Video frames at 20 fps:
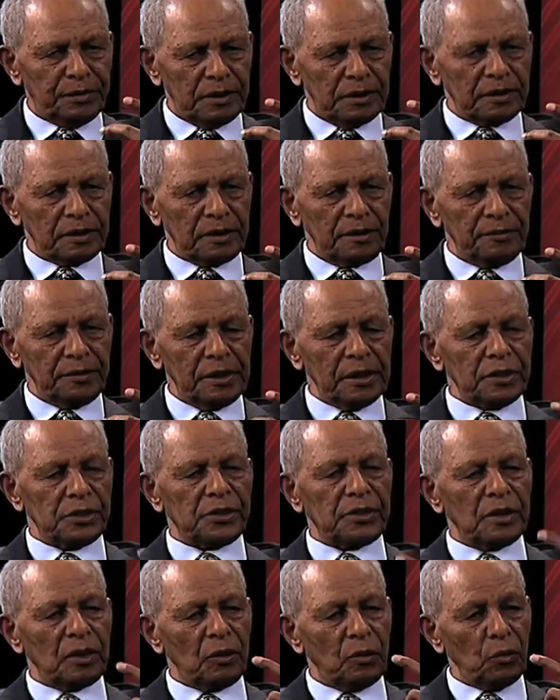So
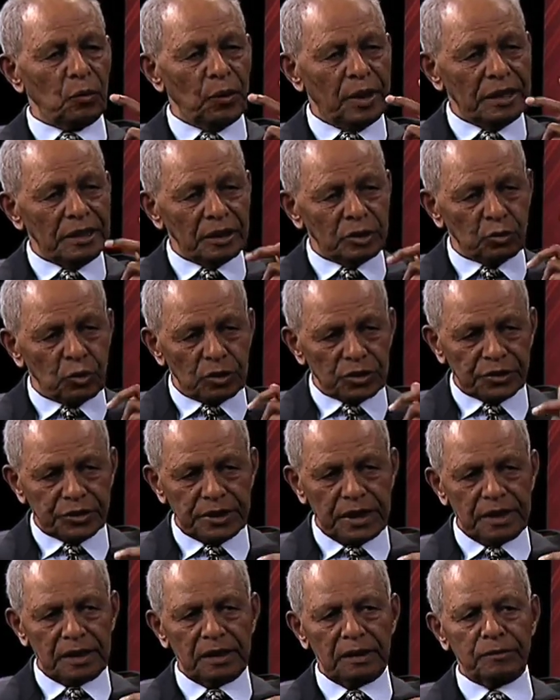first, when it was
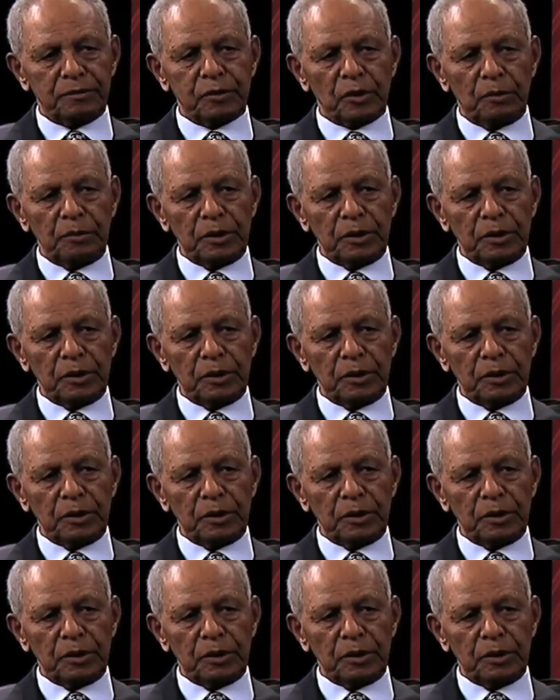taken from